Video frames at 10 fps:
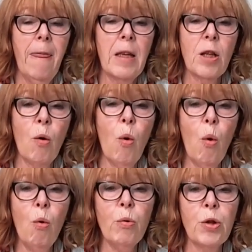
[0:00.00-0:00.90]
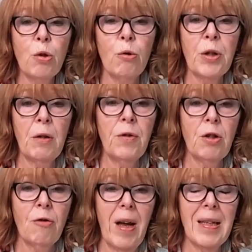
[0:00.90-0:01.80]
So all sorts of
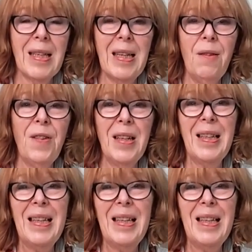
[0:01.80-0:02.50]
stress and even